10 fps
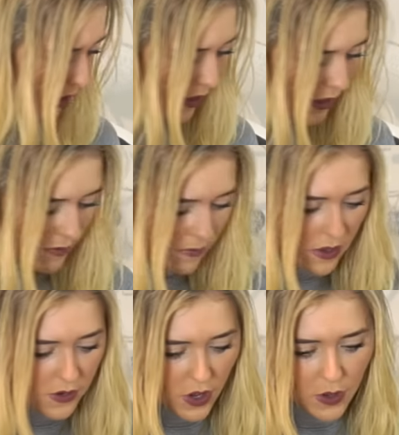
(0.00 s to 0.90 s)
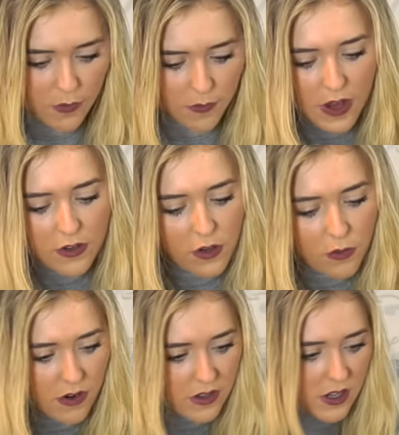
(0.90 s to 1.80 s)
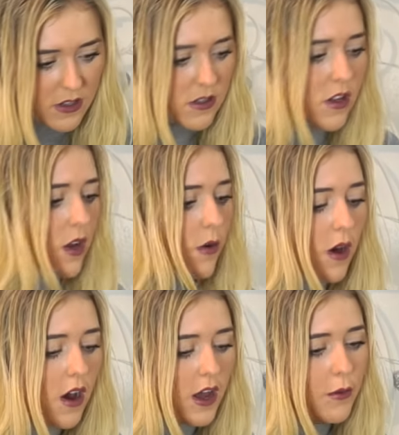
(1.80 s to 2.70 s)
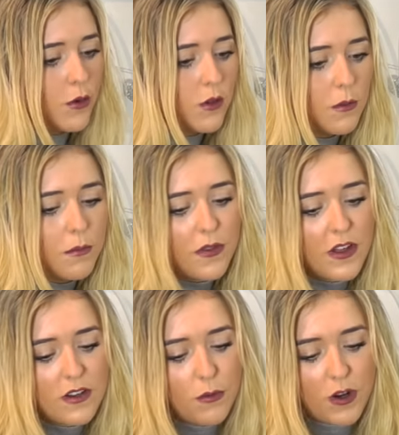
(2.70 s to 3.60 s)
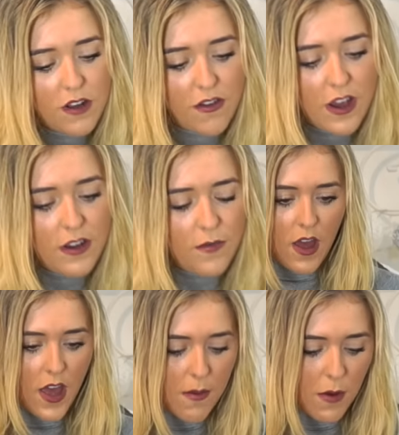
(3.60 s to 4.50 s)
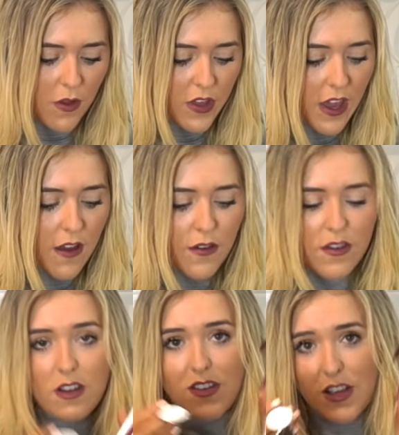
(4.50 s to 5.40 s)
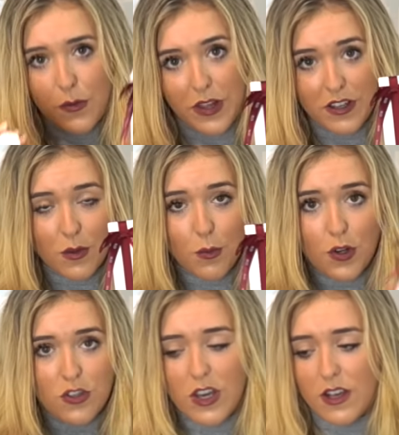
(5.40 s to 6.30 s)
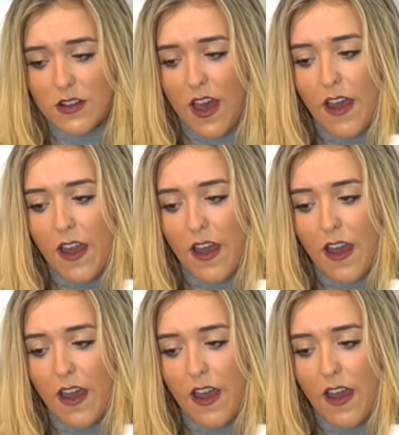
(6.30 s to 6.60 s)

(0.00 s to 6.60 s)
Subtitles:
No, I don't know where it is, so I will put that in when I find it. Other gifts, Daniel Wellington watches.